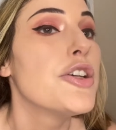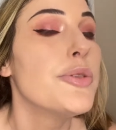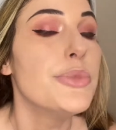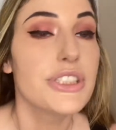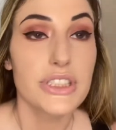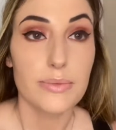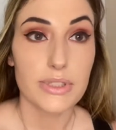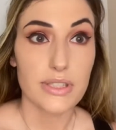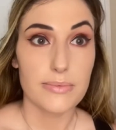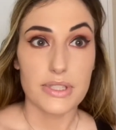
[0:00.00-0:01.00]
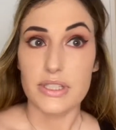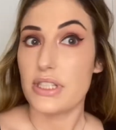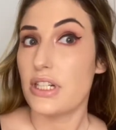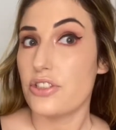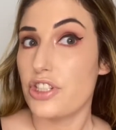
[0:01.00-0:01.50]
But sometimes there's
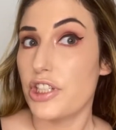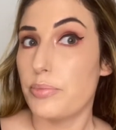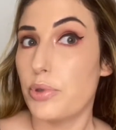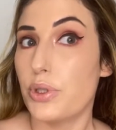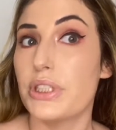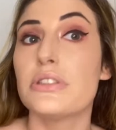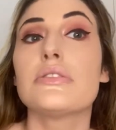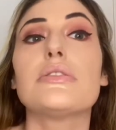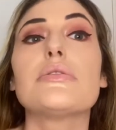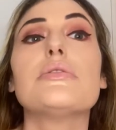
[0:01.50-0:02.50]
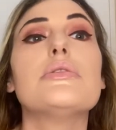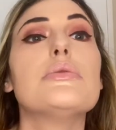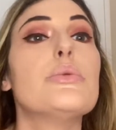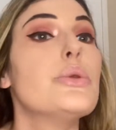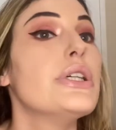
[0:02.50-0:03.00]
actually a point
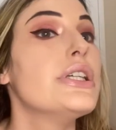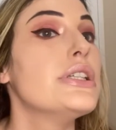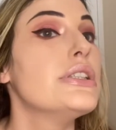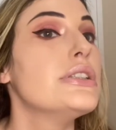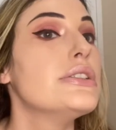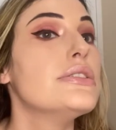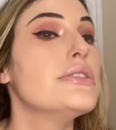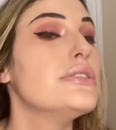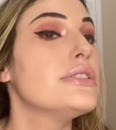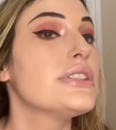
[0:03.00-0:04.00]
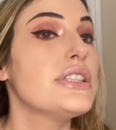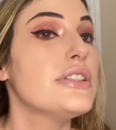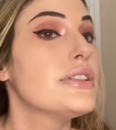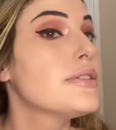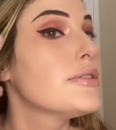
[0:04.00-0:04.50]
where, you see,